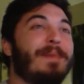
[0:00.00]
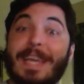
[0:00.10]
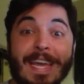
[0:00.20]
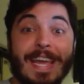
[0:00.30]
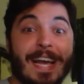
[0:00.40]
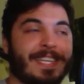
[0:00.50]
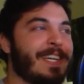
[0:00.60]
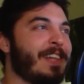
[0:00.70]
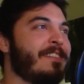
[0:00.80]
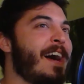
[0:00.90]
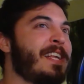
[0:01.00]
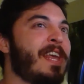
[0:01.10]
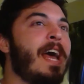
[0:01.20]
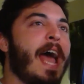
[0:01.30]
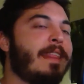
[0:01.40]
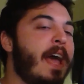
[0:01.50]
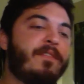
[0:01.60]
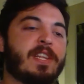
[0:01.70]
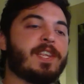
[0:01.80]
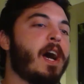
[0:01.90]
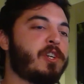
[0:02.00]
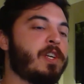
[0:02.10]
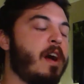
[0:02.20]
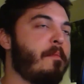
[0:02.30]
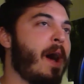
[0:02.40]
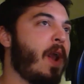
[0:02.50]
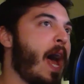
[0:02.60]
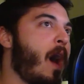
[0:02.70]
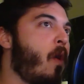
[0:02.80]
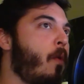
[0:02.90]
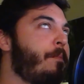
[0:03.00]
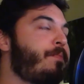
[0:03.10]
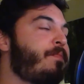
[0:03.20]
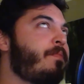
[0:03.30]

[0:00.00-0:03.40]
But he has it nonetheless. And they have a discussion about how,